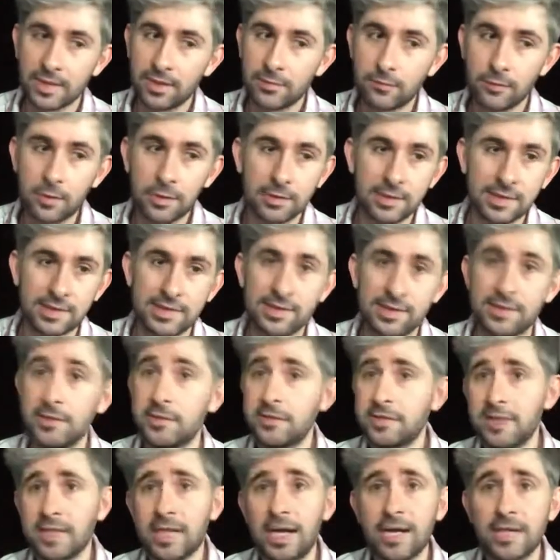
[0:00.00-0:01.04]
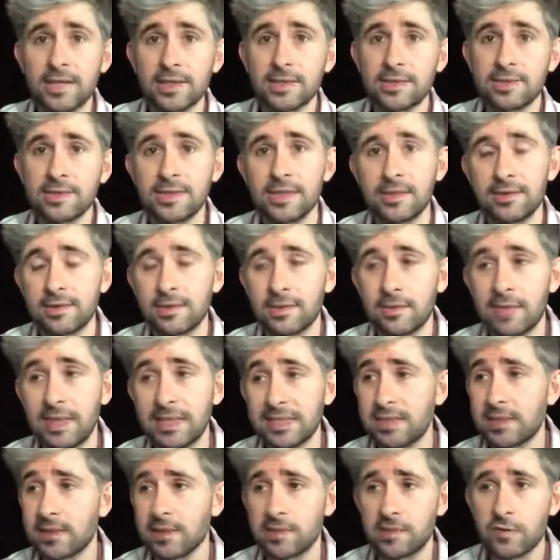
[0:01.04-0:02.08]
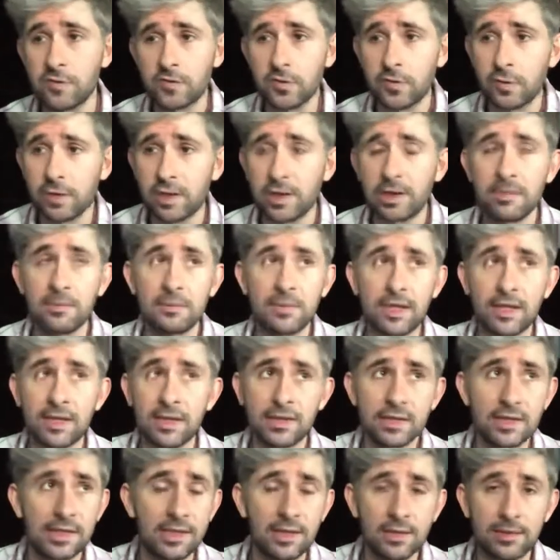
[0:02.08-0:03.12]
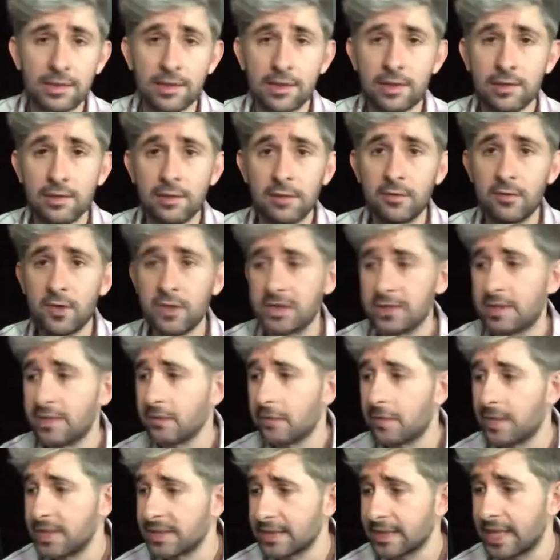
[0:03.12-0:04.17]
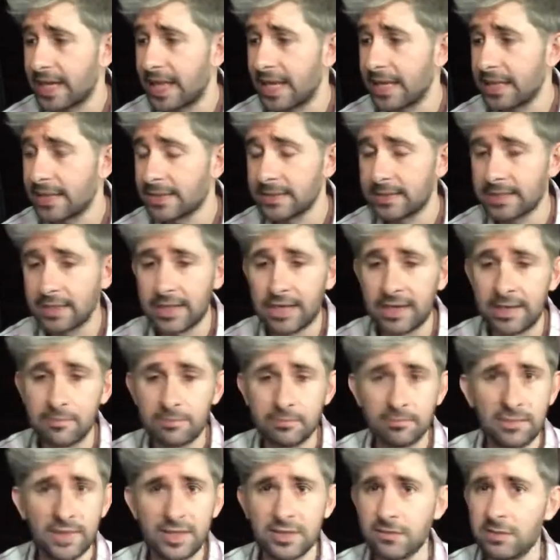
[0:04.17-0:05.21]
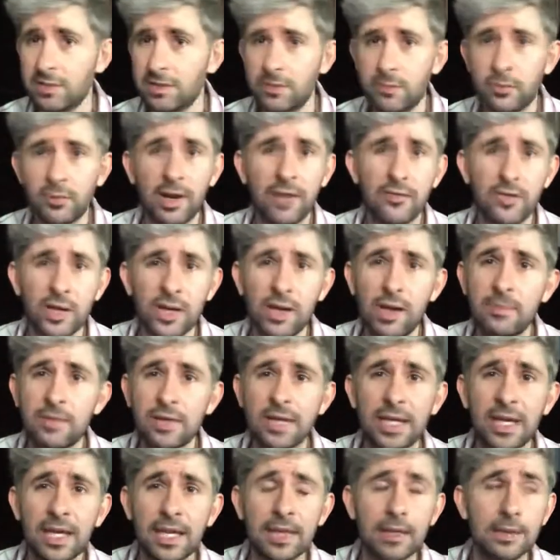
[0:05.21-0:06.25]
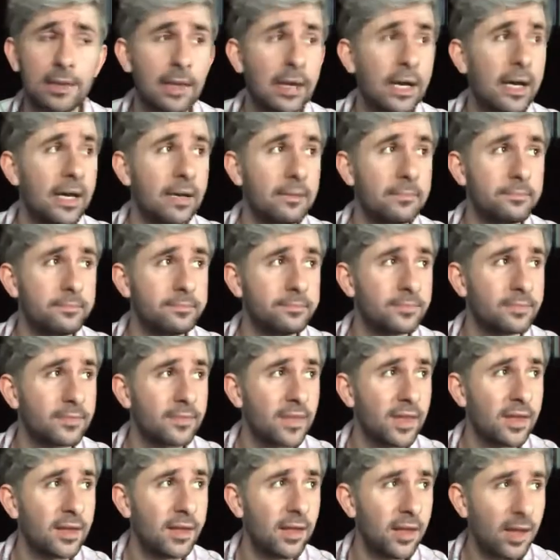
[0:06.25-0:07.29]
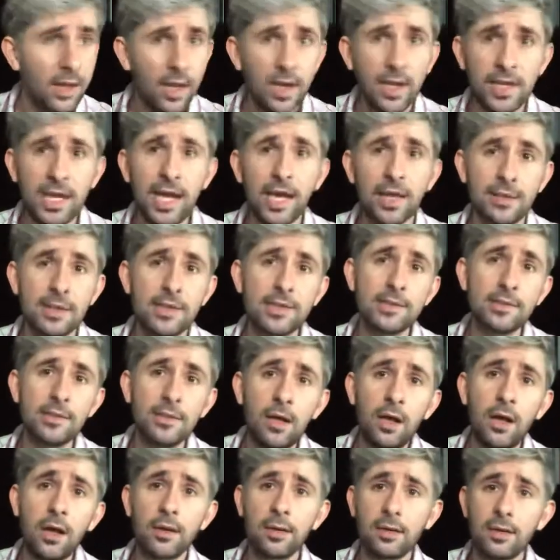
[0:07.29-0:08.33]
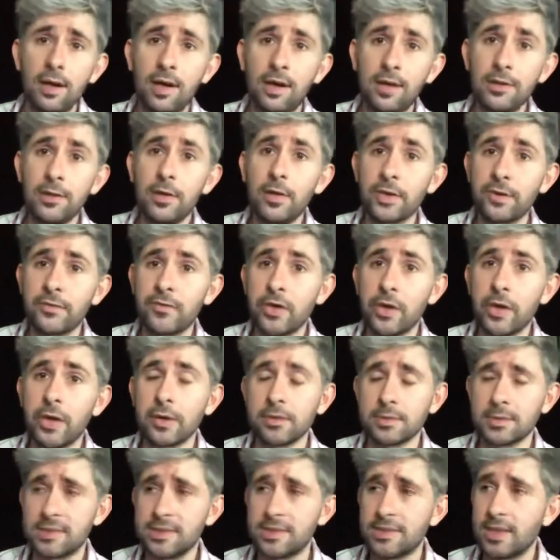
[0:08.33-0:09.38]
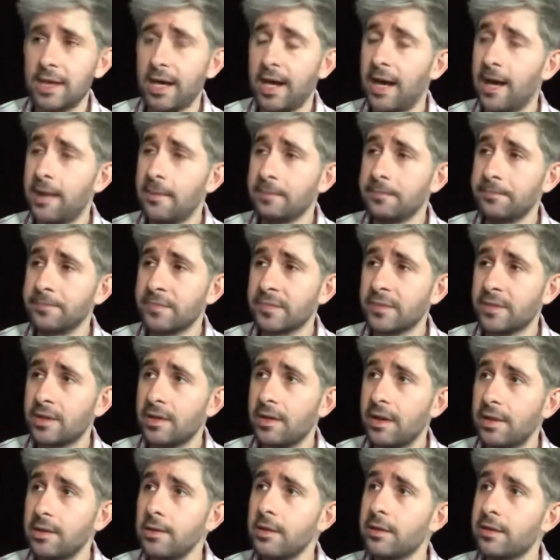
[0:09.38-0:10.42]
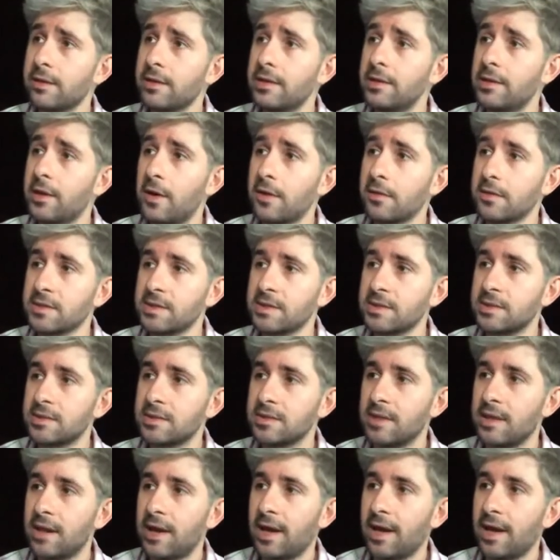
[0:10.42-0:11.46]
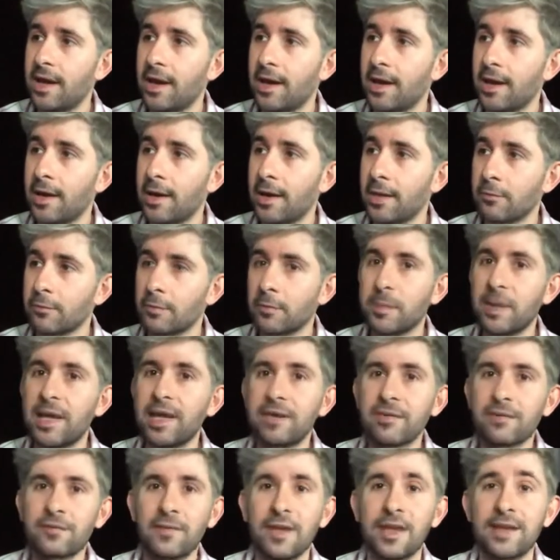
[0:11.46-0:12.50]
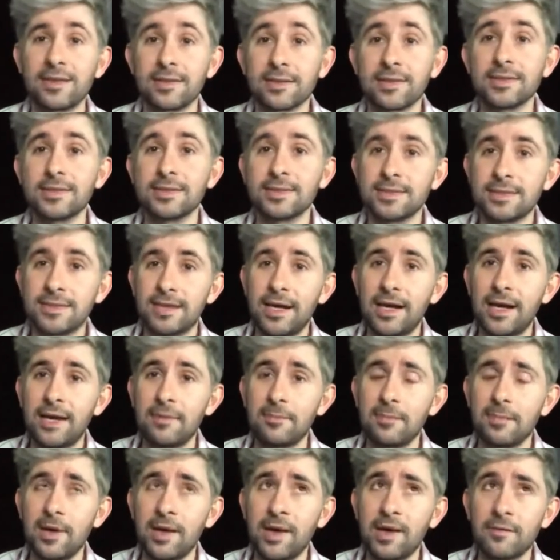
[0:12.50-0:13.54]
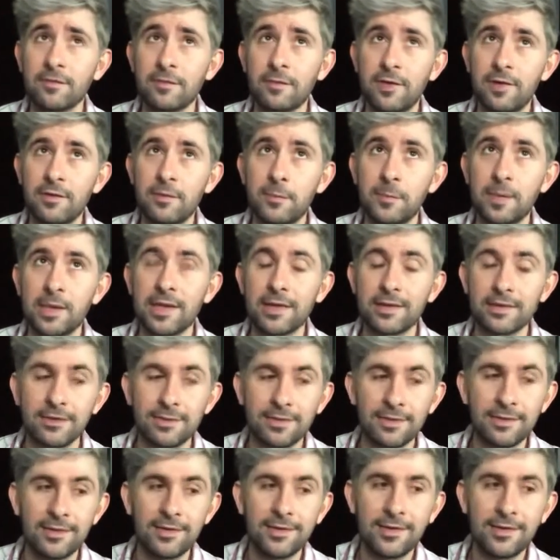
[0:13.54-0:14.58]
role as associate artist at the Queensland Conservatorium and at the University of Queensland. I do a lot of private accompanying. There's a lot of notes. A lot of the notes are repeat offenders. I've been